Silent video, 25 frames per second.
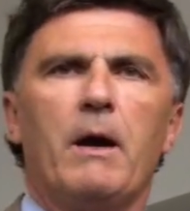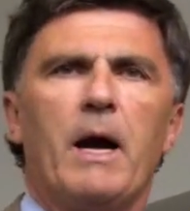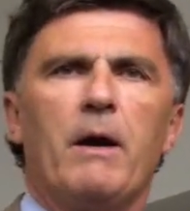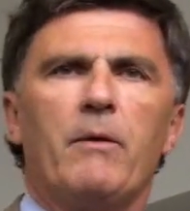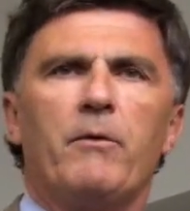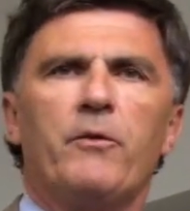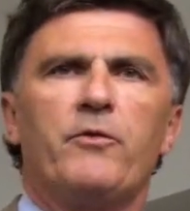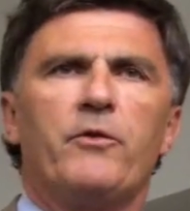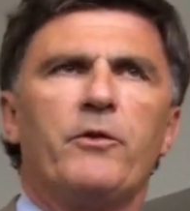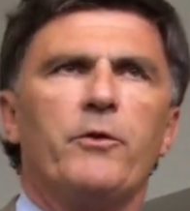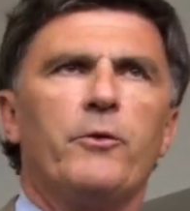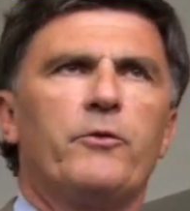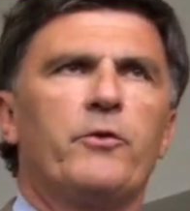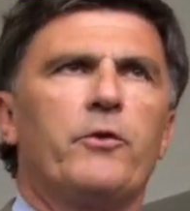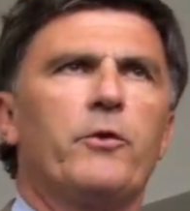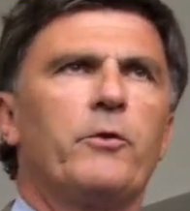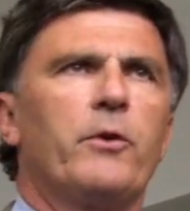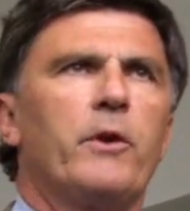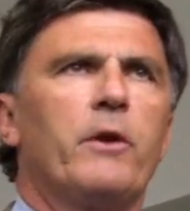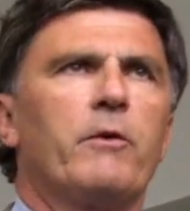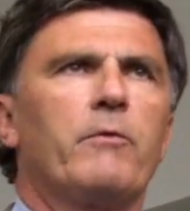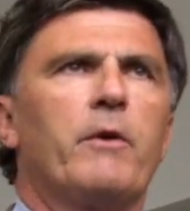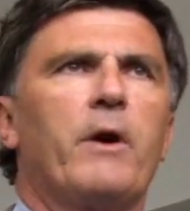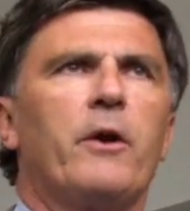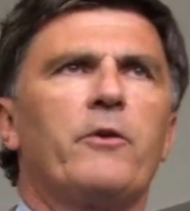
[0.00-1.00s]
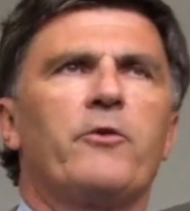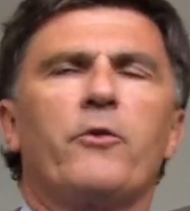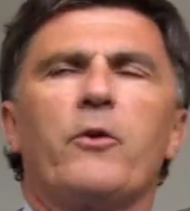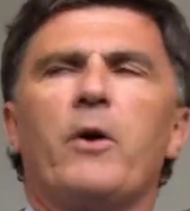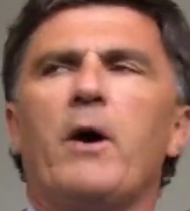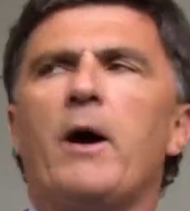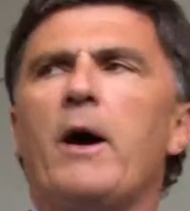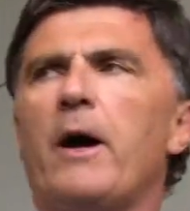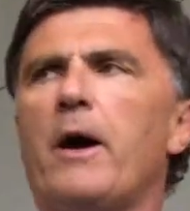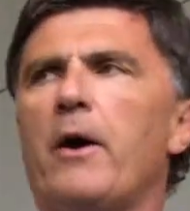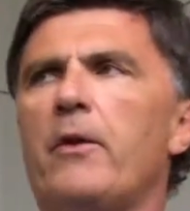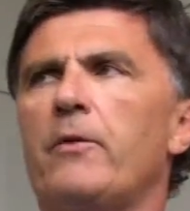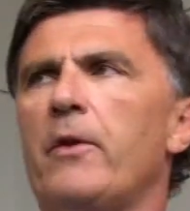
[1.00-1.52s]
Obviously utility rates
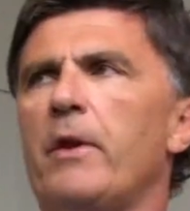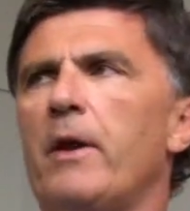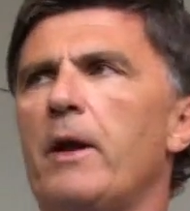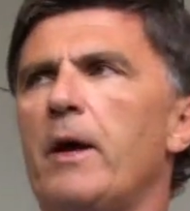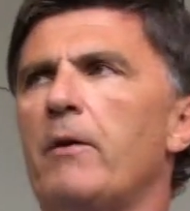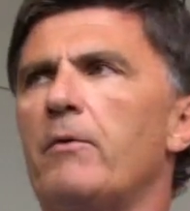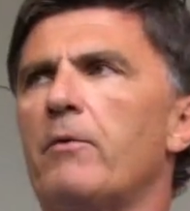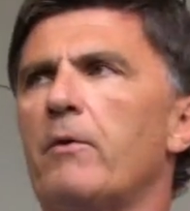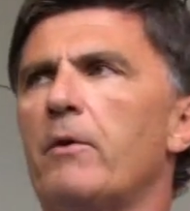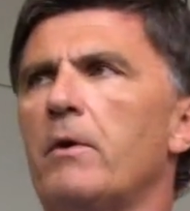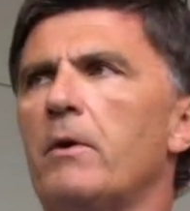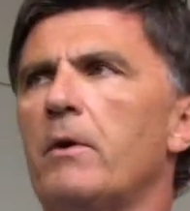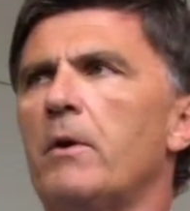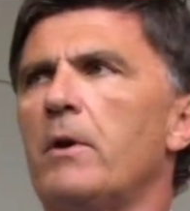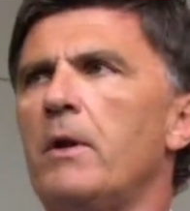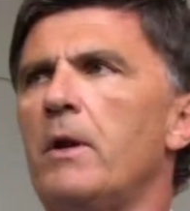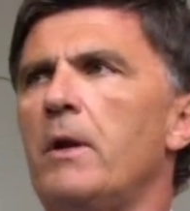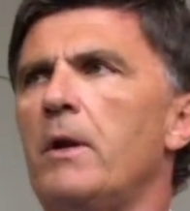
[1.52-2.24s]
are higher than ever.